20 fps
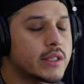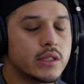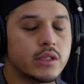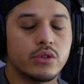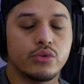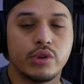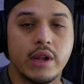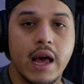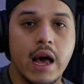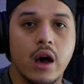So
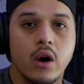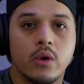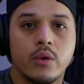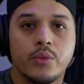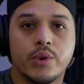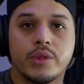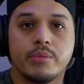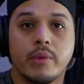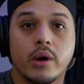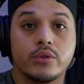now
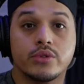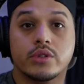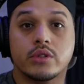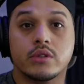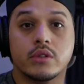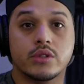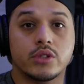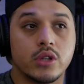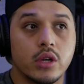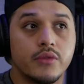with
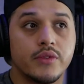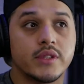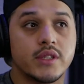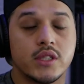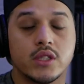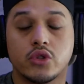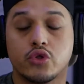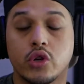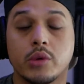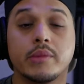most services,
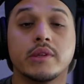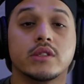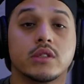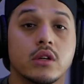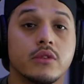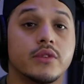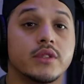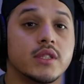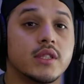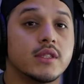streaming
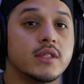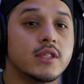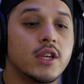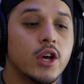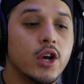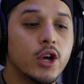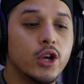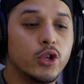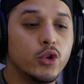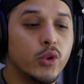services,
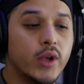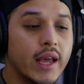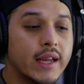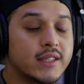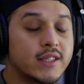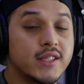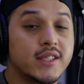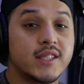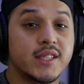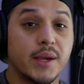you get
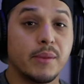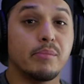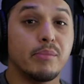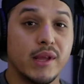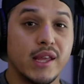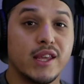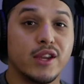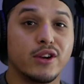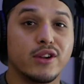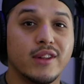to
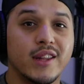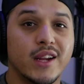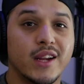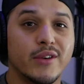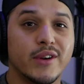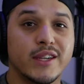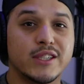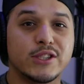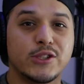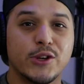submit your
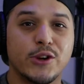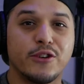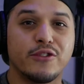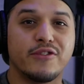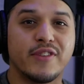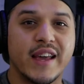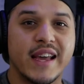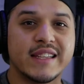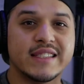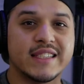lyrics so your
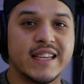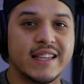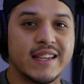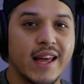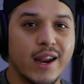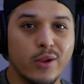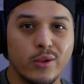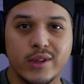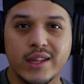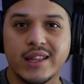fans can not
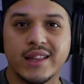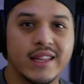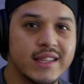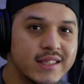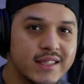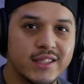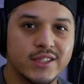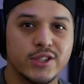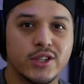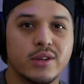only
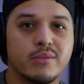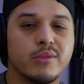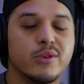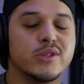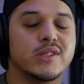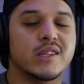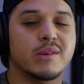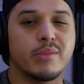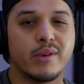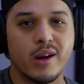listen to your
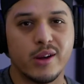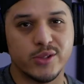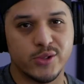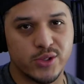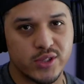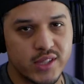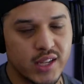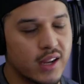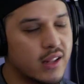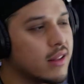music, but also
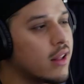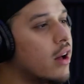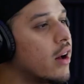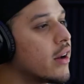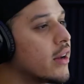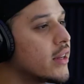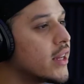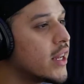sing along.